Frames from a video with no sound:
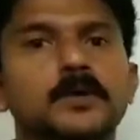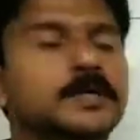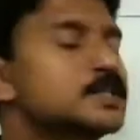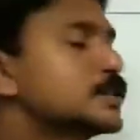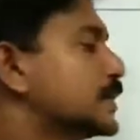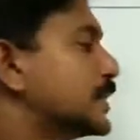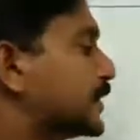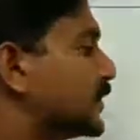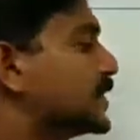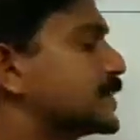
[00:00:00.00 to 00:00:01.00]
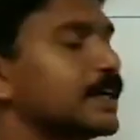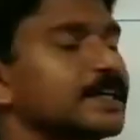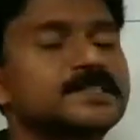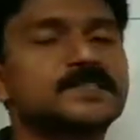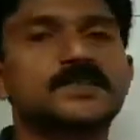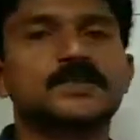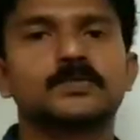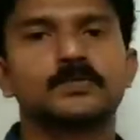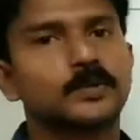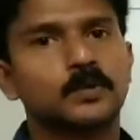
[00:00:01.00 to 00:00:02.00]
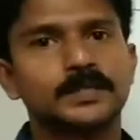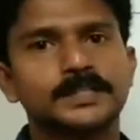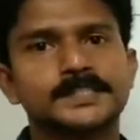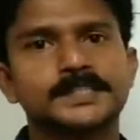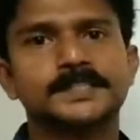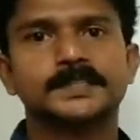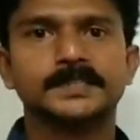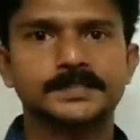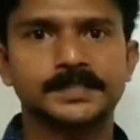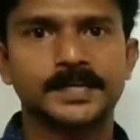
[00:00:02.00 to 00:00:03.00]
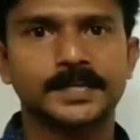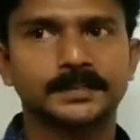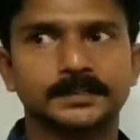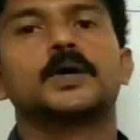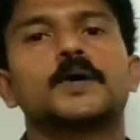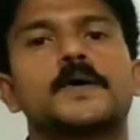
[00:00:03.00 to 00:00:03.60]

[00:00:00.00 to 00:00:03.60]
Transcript: Polygons with the three sides, we call it as a triangle.